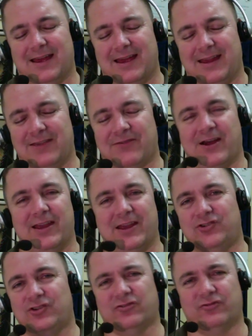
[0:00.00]
if I
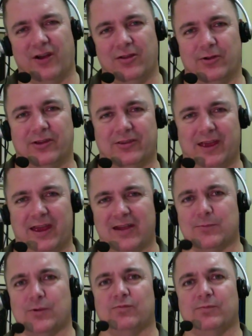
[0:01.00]
had just followed his
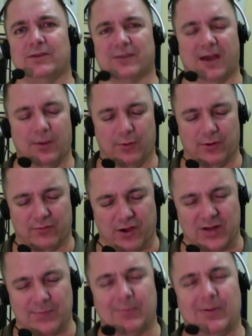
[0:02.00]
hand movements, I would have
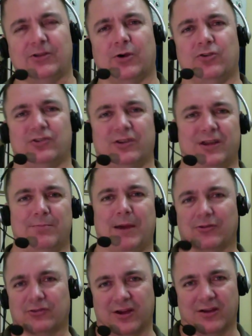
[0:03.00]
gone up on my toes and then
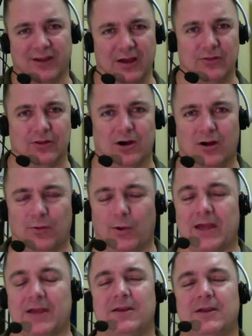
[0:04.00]
bounced off down the
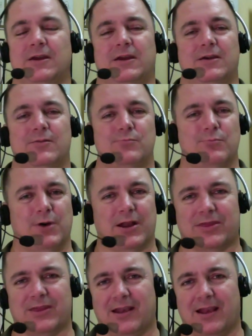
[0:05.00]
hallway. But
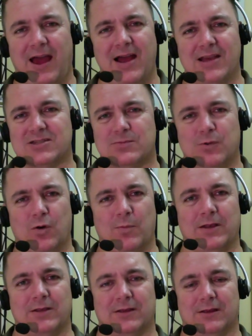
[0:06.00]
at the last
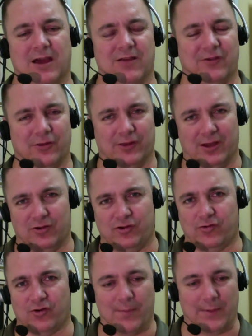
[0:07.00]
moment, I felt the energy
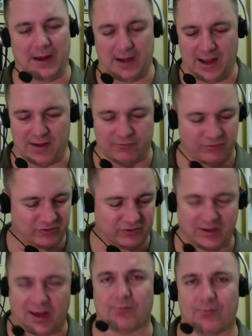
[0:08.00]
drop and I
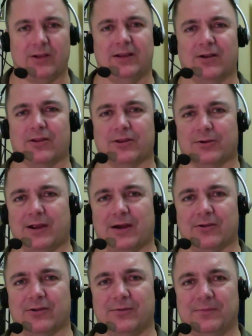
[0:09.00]
sat right down on the
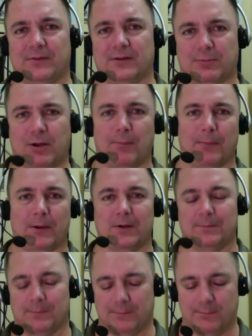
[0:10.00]
ground. Plump,
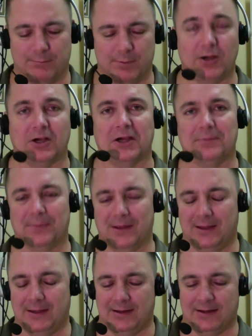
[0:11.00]
plunk,
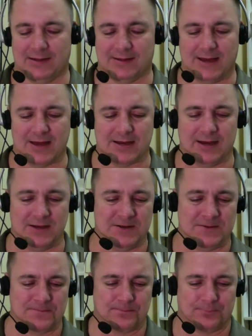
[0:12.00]
like that.
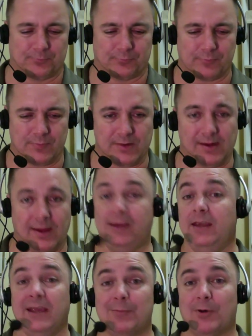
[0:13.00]
And
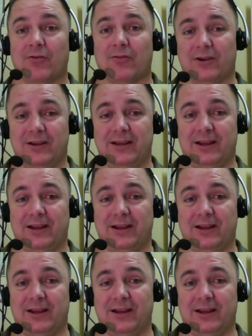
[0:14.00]
he came over and he